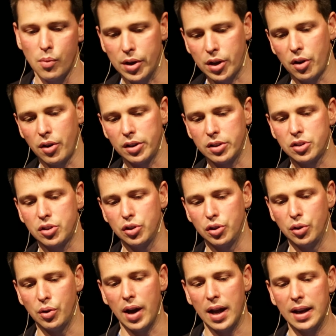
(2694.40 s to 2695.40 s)
We're going
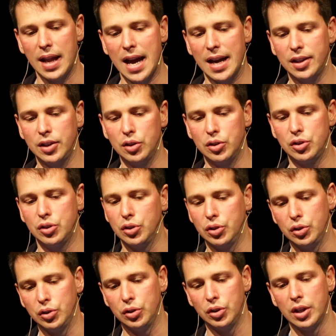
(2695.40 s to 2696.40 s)
to allow you
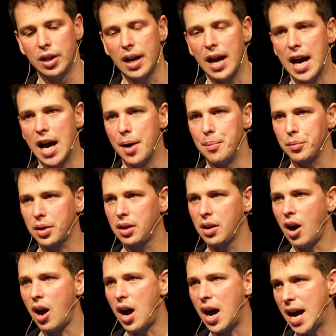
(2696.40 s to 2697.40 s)
to
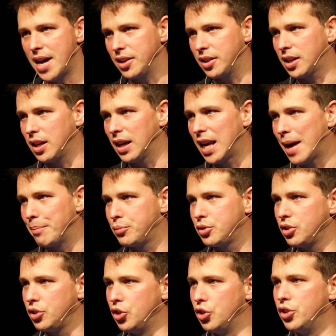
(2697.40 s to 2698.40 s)
hide and
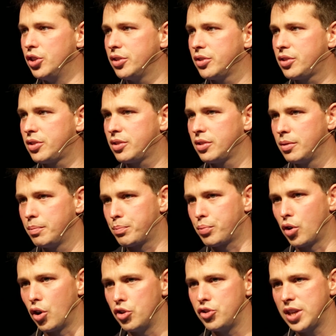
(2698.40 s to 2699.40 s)
collapse units,
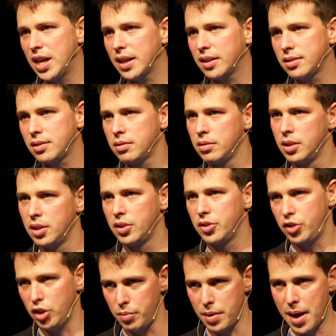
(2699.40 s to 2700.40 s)
projects,
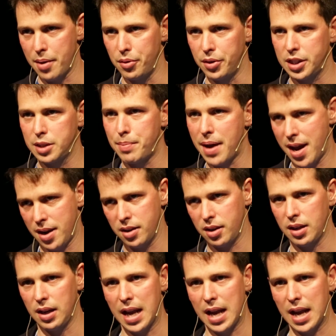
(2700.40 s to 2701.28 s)
so you'll be able to expand and